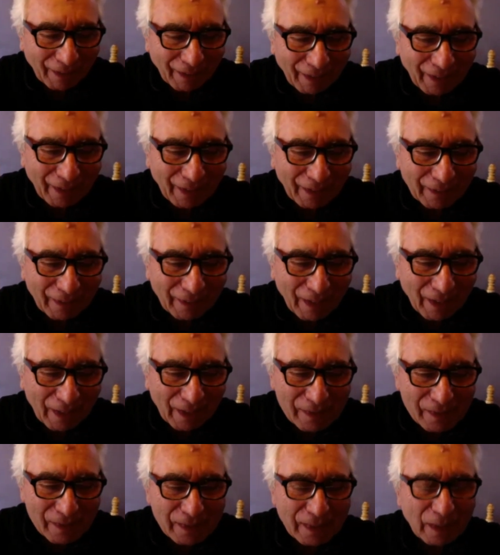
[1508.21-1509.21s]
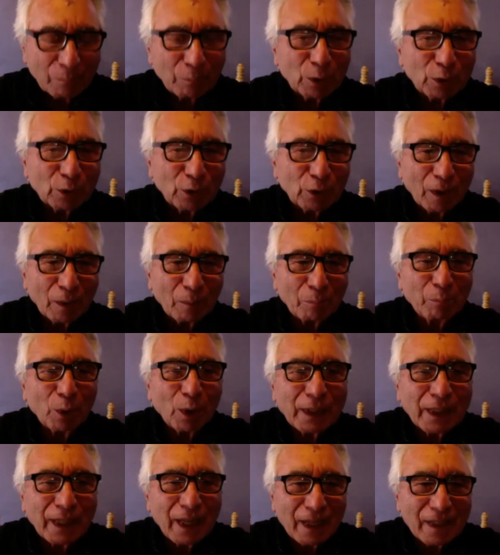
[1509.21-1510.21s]
and I stumbled on a
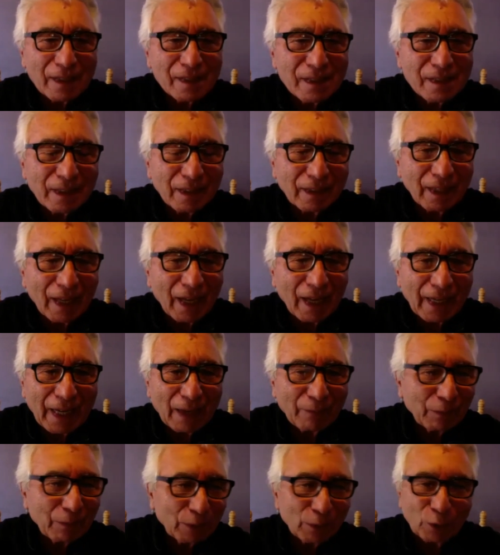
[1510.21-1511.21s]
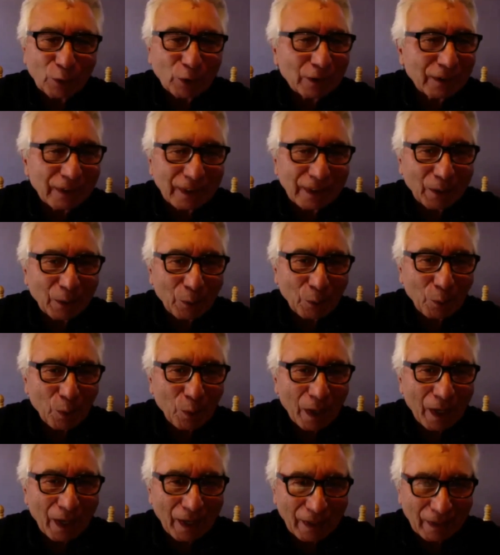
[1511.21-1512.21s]
bookcase that I haven't looked in a
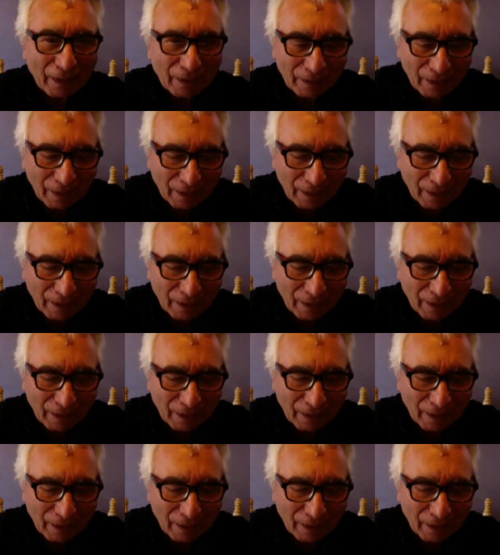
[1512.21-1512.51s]
while.